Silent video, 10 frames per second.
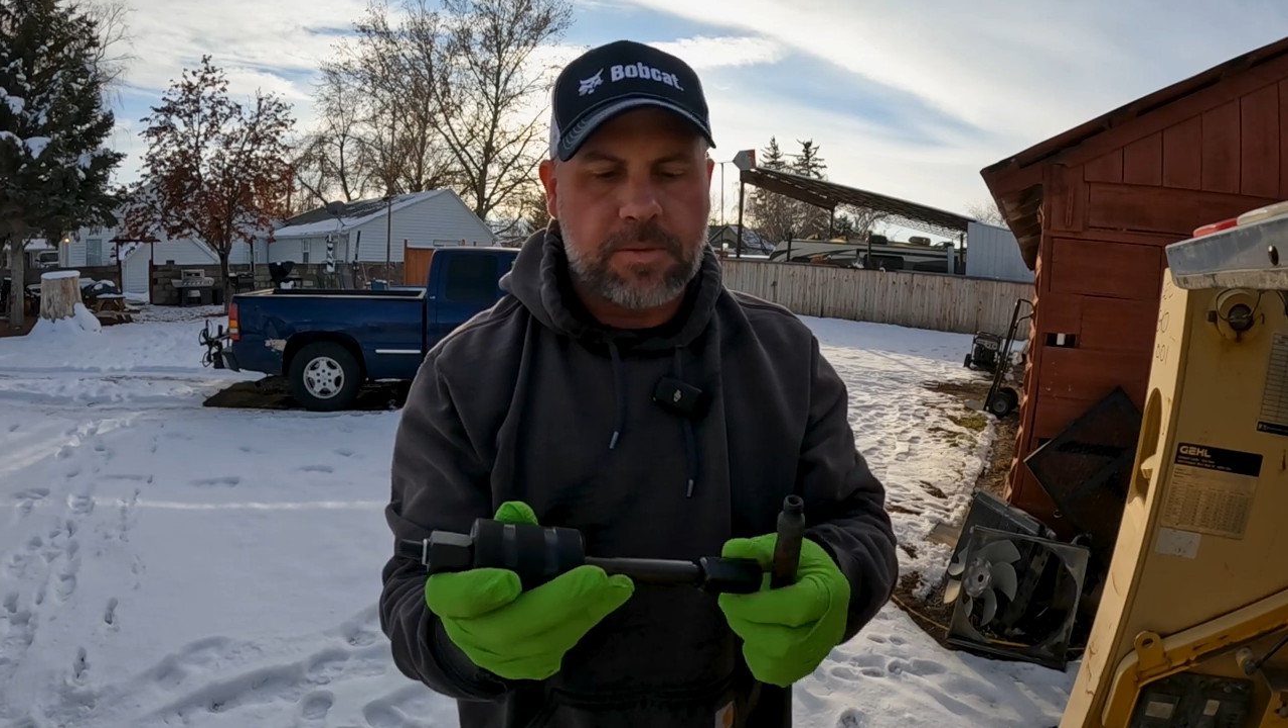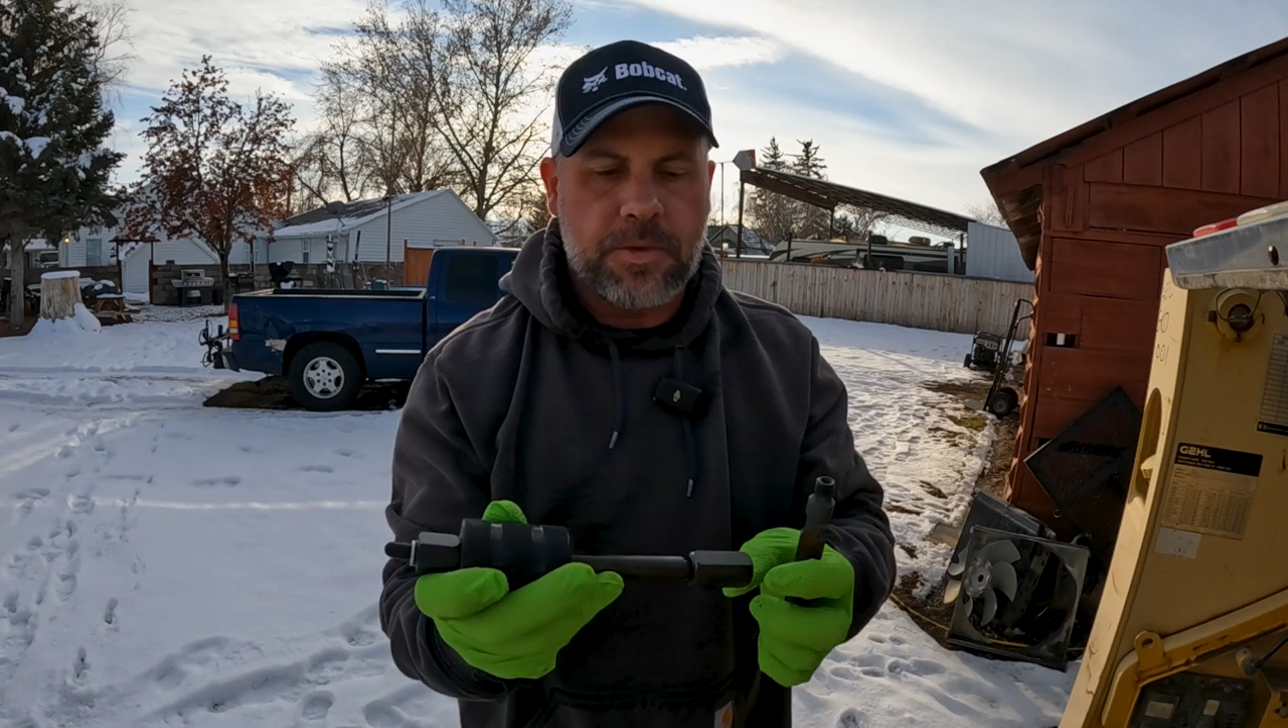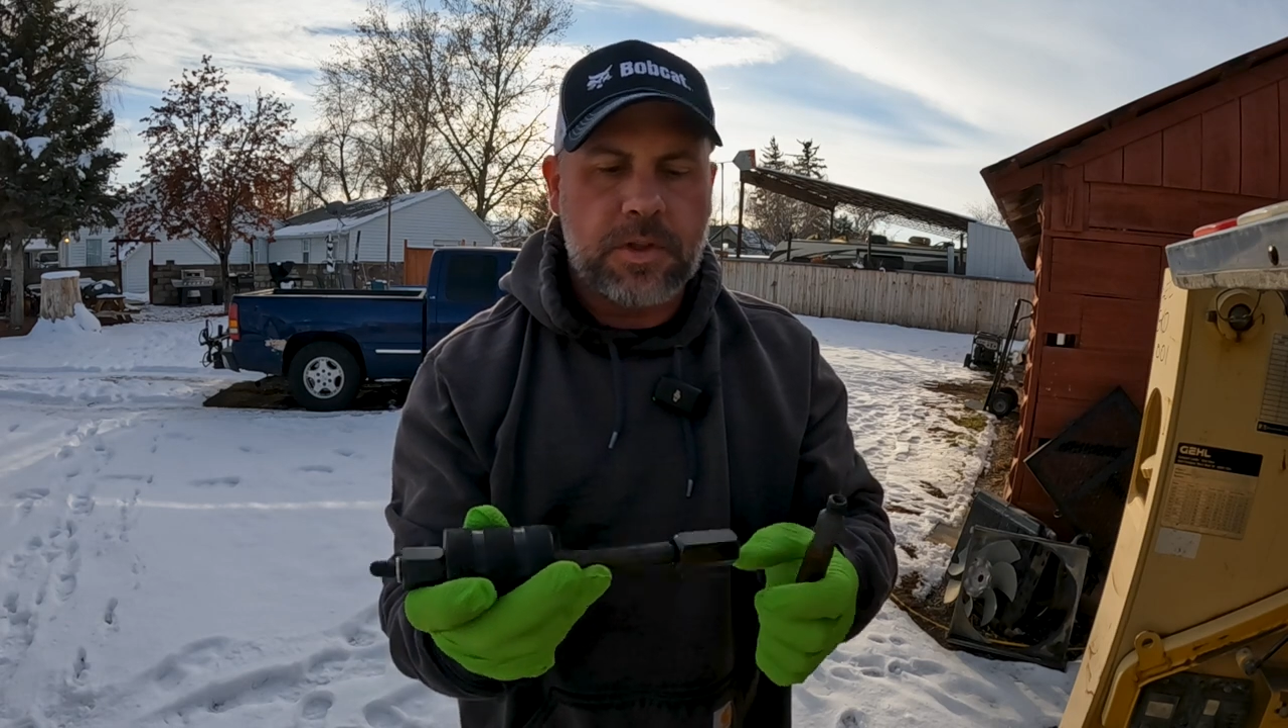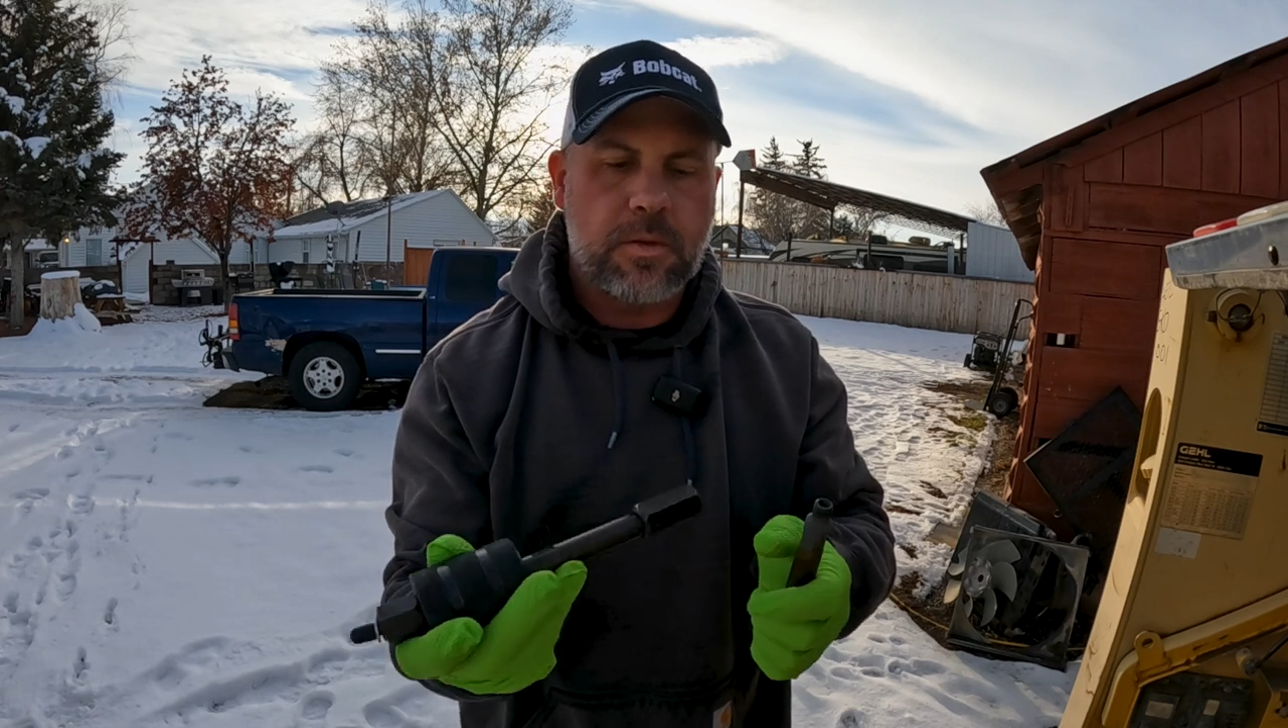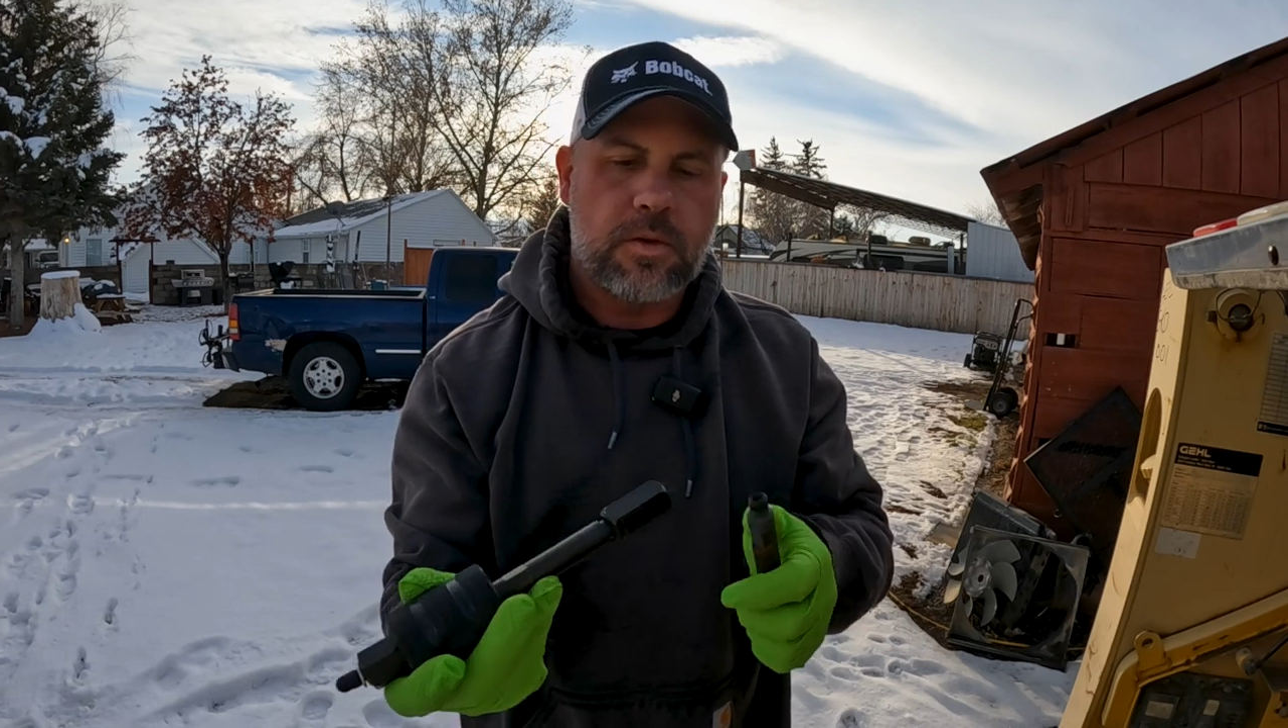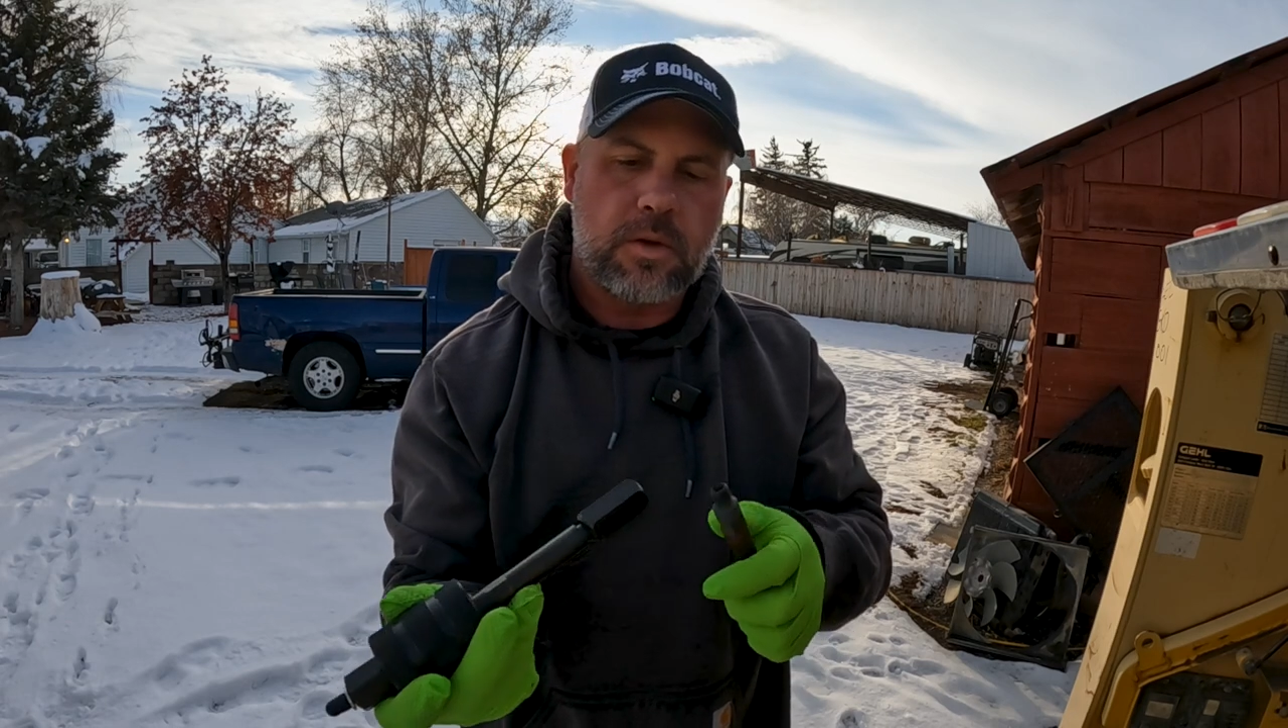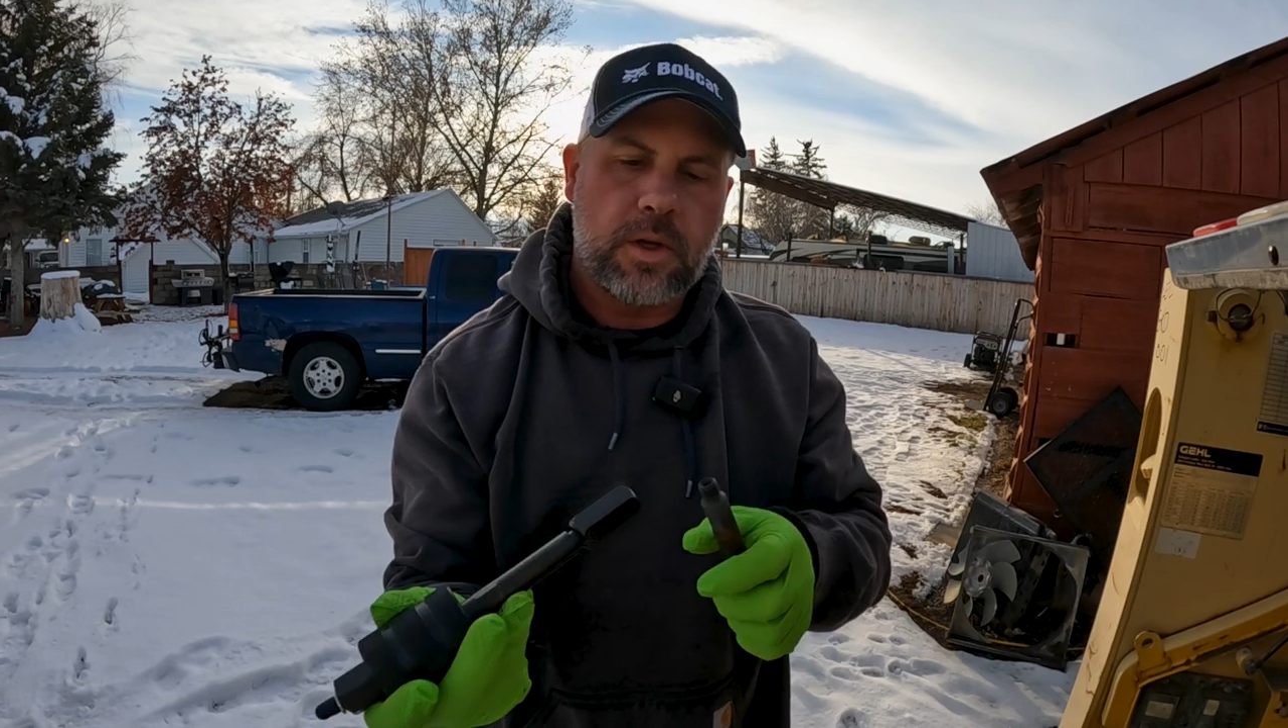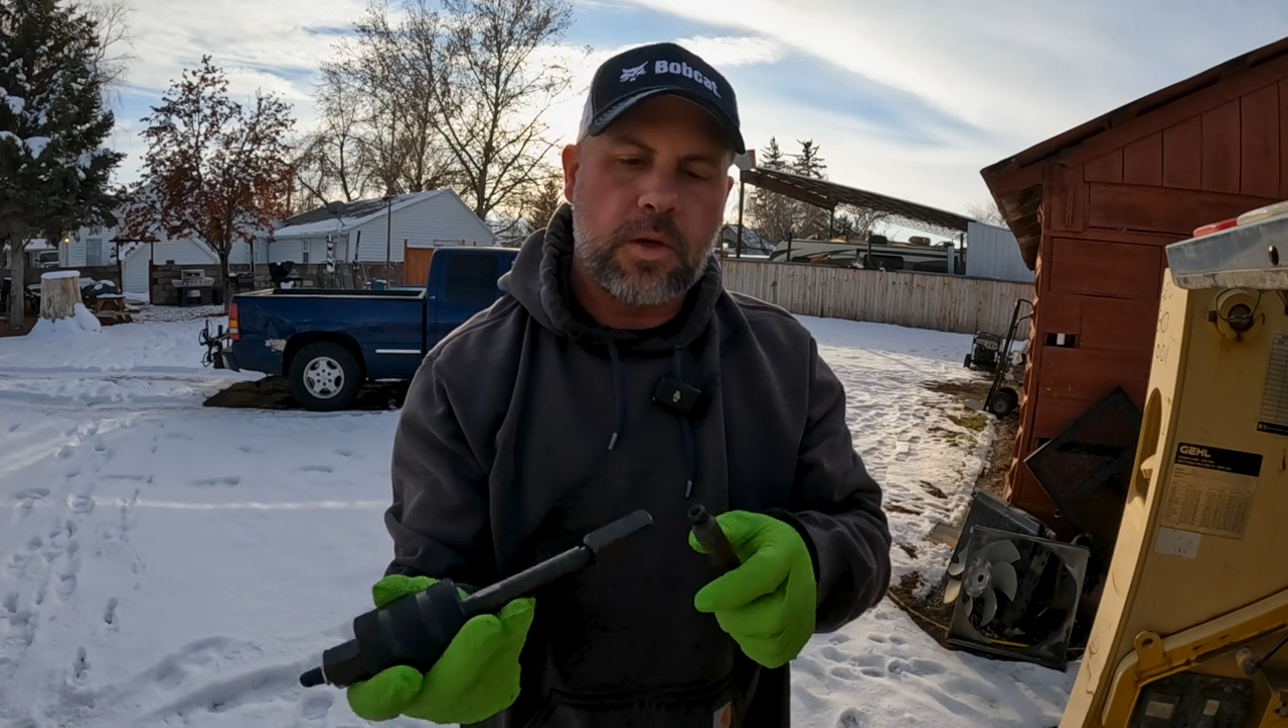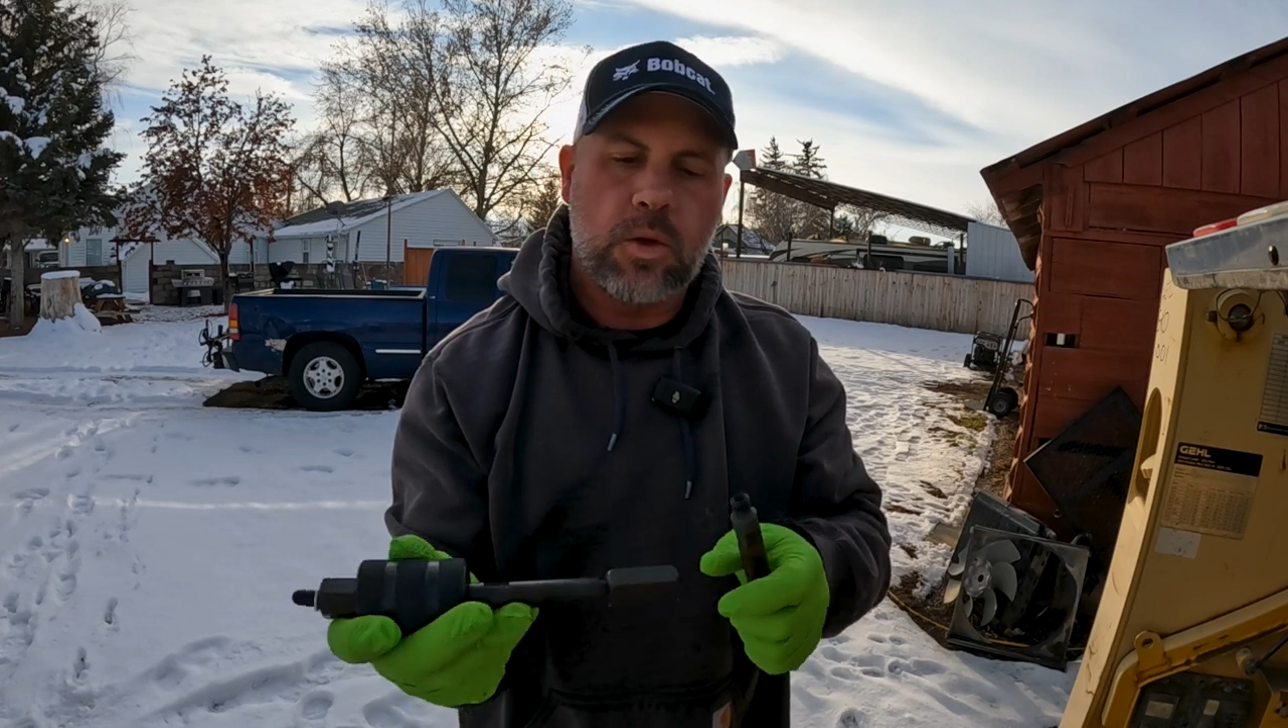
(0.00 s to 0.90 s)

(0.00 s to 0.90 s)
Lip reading: but this one's really